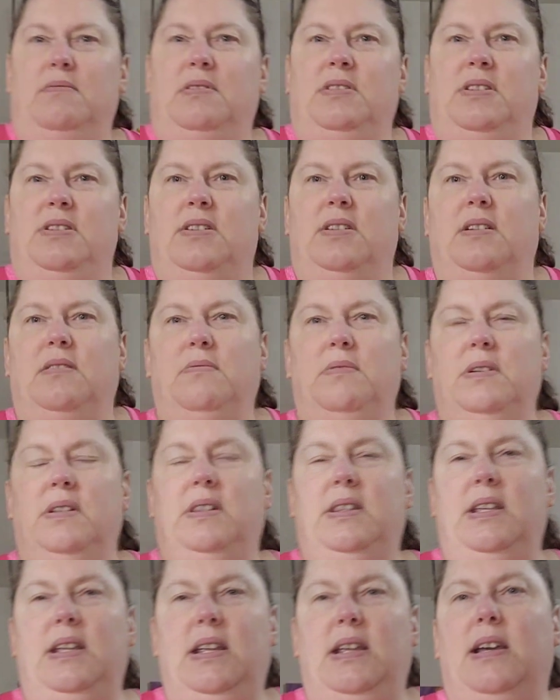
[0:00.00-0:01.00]
We'll start
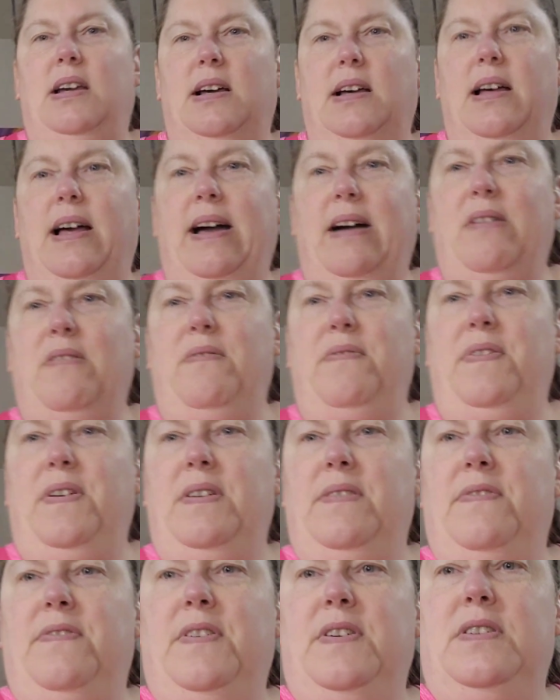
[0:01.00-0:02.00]
with the
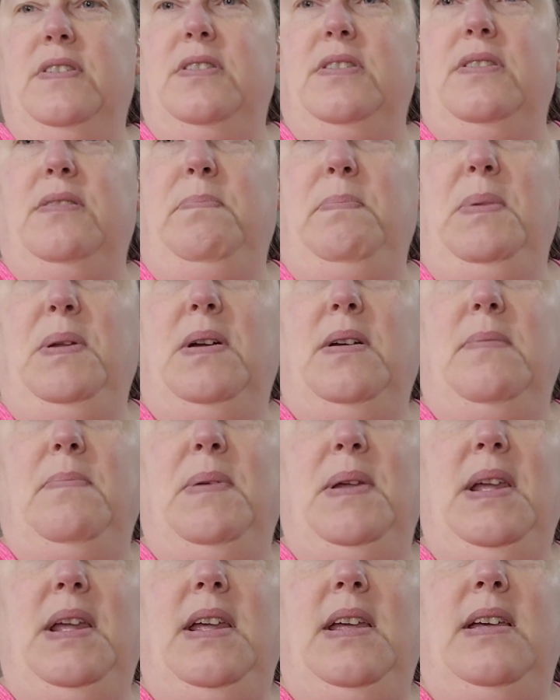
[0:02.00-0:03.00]
outfit first.
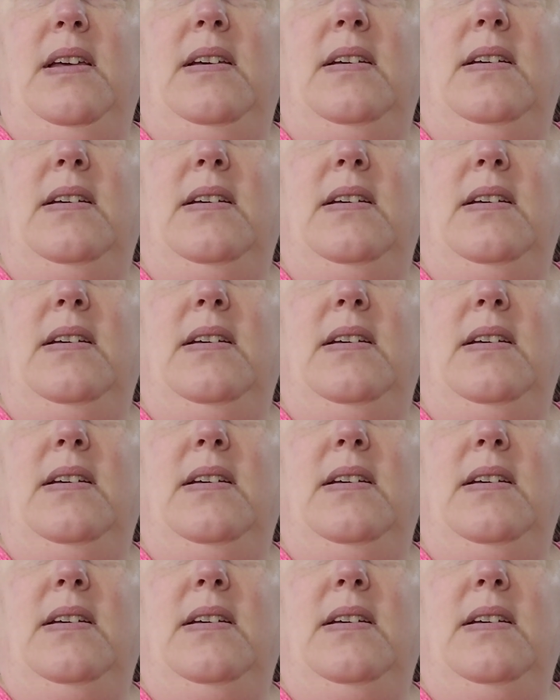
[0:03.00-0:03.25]
BRB.